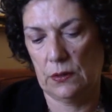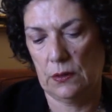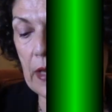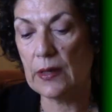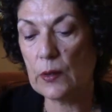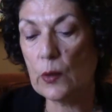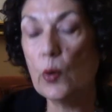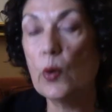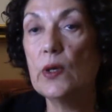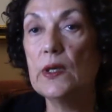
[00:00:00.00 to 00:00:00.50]

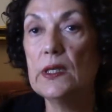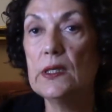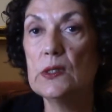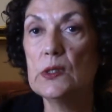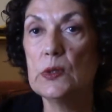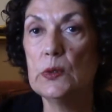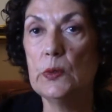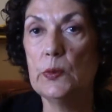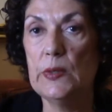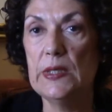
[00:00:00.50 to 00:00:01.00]
According
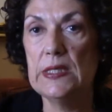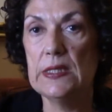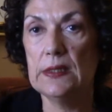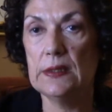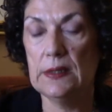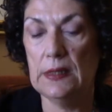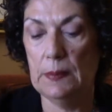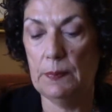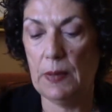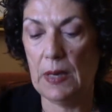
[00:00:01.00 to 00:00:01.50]
to a
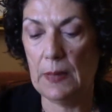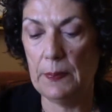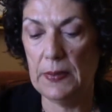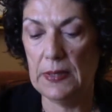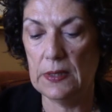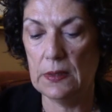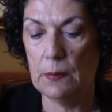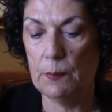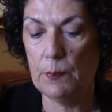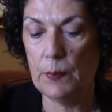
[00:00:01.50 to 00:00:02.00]
recently
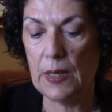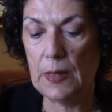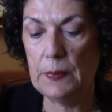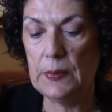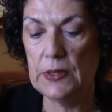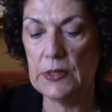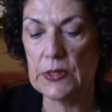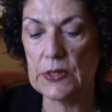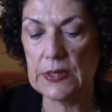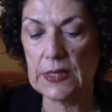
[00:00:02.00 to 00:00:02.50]

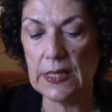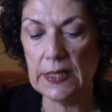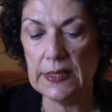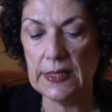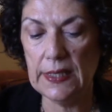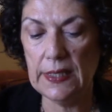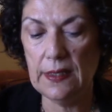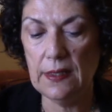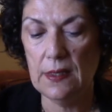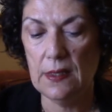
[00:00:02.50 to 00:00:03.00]
published
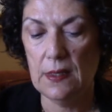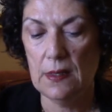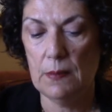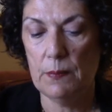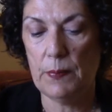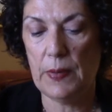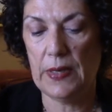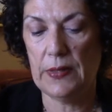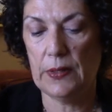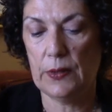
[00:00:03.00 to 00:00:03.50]
study
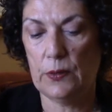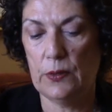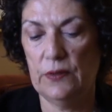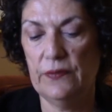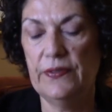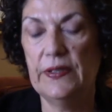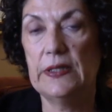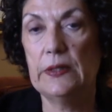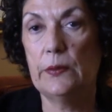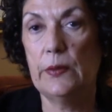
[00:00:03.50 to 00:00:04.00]
by the
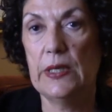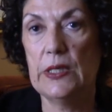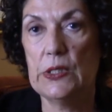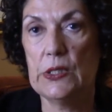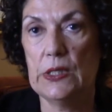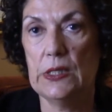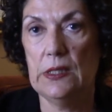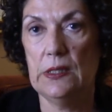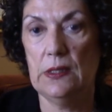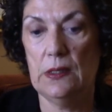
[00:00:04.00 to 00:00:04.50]

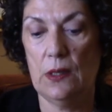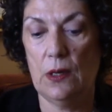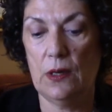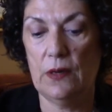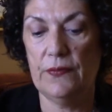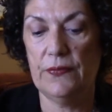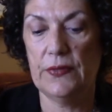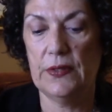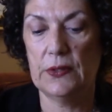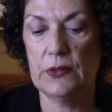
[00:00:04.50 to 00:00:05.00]
Confederation
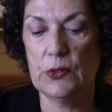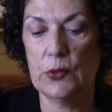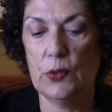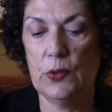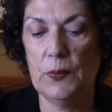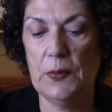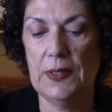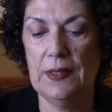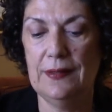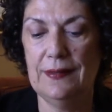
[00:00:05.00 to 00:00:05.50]
of the
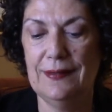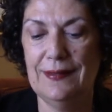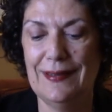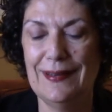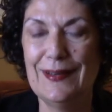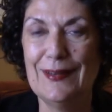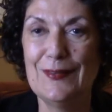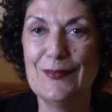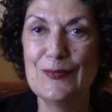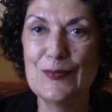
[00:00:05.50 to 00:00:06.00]
German
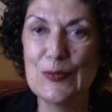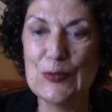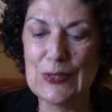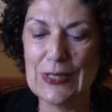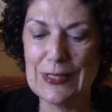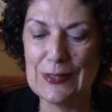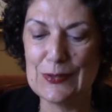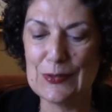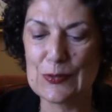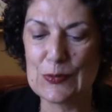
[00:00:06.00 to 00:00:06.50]

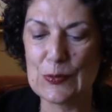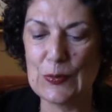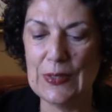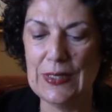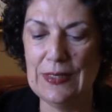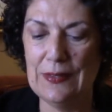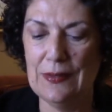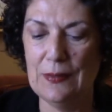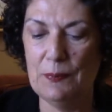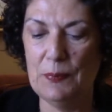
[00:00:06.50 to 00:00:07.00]
Food
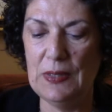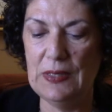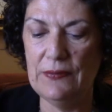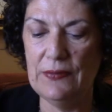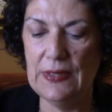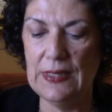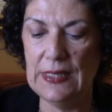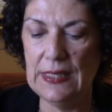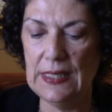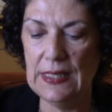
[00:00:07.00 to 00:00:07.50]
Industry, the
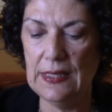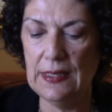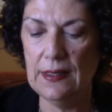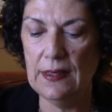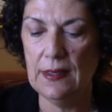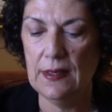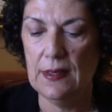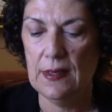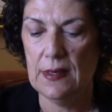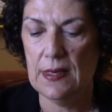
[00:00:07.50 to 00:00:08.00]

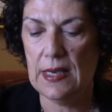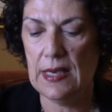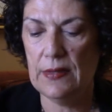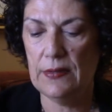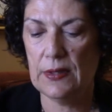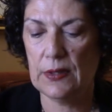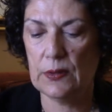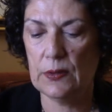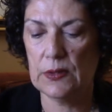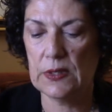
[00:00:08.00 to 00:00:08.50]
BVE,
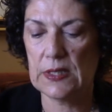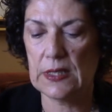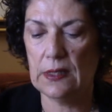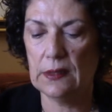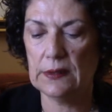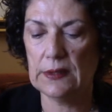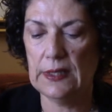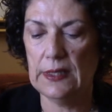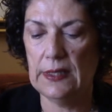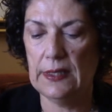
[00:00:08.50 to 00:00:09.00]
and the
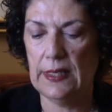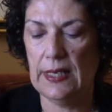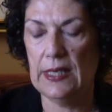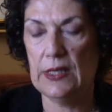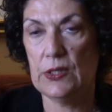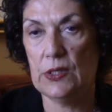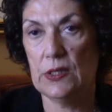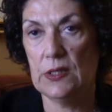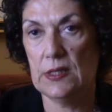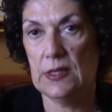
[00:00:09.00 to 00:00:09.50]
consulting
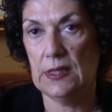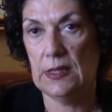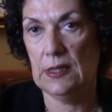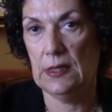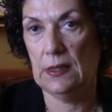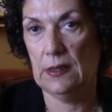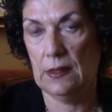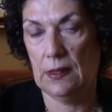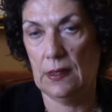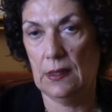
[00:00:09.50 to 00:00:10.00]

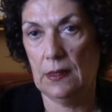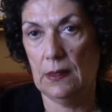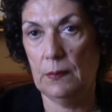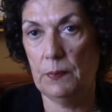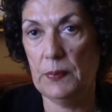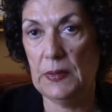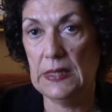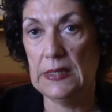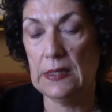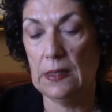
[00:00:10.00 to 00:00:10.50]
agency
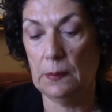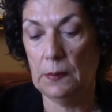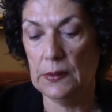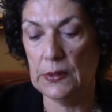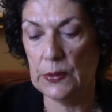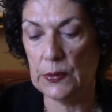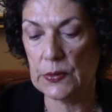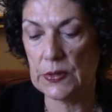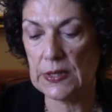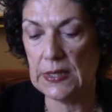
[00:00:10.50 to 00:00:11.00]

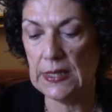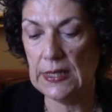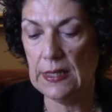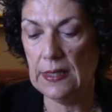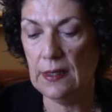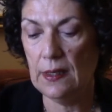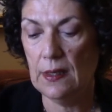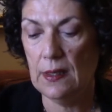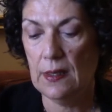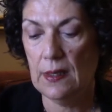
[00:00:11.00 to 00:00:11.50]

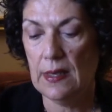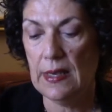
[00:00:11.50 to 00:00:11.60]
PwC,